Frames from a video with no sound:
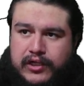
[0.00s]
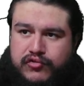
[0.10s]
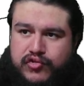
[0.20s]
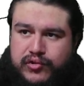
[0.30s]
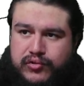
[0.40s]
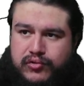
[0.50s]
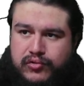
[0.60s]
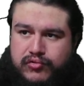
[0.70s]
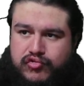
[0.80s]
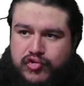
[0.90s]

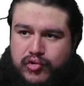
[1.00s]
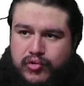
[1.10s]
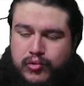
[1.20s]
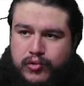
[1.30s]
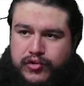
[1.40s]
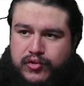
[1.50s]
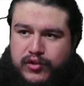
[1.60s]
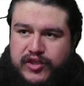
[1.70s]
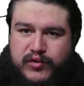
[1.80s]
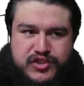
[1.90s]
2, 2,
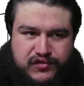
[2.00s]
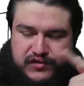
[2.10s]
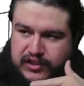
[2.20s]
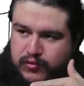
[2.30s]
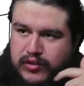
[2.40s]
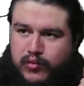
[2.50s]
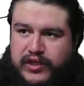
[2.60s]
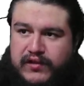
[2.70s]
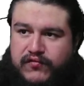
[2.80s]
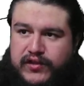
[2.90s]
3, which is the one we
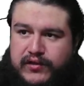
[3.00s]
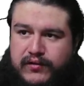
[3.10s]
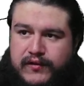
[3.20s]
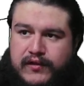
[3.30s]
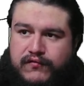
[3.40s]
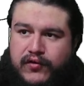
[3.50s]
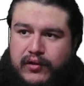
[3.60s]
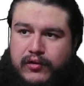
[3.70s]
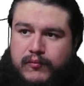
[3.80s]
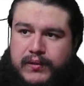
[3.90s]
have here,
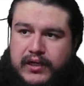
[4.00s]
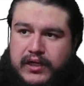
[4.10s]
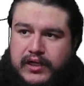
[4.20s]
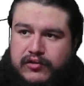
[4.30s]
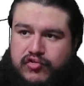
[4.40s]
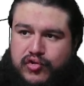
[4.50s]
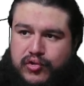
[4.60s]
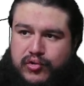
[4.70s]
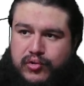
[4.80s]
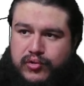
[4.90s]
followed by
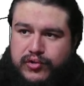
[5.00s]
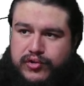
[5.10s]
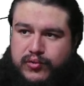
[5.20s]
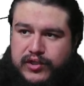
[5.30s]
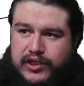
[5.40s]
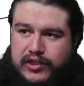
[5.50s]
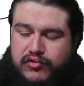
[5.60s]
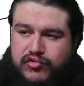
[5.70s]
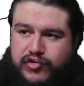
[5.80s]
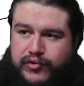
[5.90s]
2, 3,
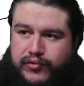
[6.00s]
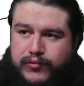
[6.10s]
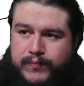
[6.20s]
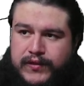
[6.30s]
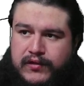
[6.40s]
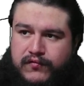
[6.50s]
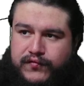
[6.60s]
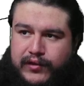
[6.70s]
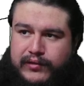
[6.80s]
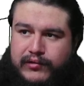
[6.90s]
2,
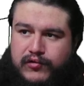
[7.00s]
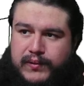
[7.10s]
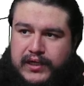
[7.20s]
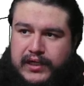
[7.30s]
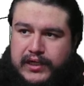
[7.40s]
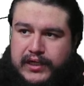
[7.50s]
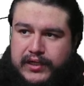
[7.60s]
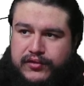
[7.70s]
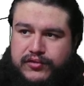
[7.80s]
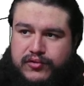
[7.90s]
followed by
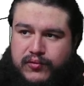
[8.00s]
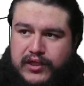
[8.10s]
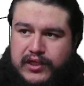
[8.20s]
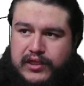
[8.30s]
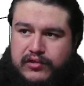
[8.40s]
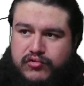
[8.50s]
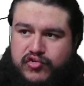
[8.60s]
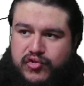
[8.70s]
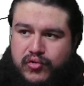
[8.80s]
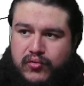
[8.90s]
3,
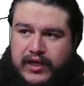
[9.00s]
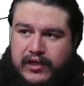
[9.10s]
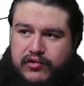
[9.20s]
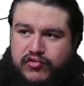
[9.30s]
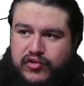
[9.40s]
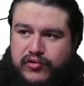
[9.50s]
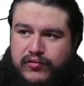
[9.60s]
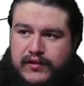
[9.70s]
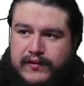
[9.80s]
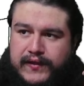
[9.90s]
2, and 2.
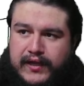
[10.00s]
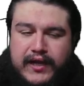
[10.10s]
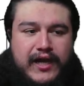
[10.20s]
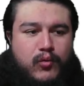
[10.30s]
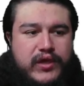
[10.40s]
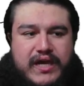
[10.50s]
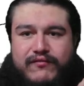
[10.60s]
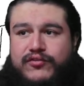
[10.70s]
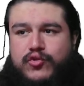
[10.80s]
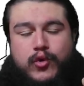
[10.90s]
And now we
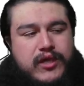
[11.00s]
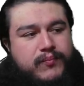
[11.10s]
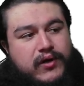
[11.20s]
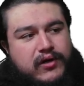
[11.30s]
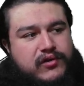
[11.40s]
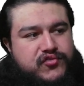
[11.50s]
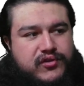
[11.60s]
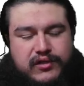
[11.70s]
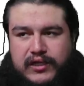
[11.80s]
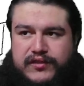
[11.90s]
have 3 bars,
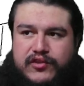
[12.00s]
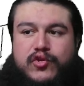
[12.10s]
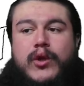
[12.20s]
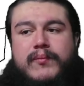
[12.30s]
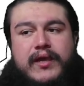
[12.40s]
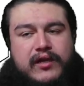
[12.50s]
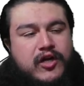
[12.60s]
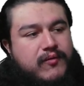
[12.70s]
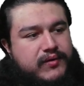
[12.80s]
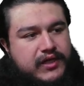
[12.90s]
the 3 main
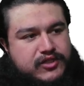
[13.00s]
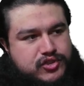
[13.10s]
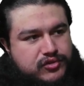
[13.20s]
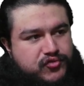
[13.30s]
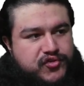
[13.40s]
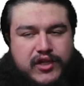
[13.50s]
combinations